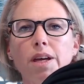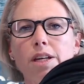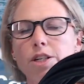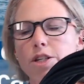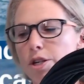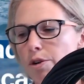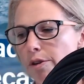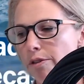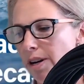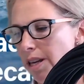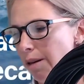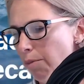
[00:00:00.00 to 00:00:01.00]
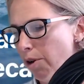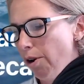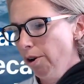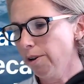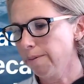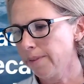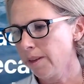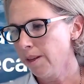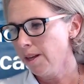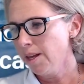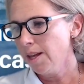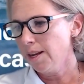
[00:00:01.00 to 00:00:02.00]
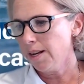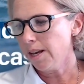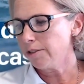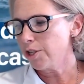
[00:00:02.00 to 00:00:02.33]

into your Iridium GO. Now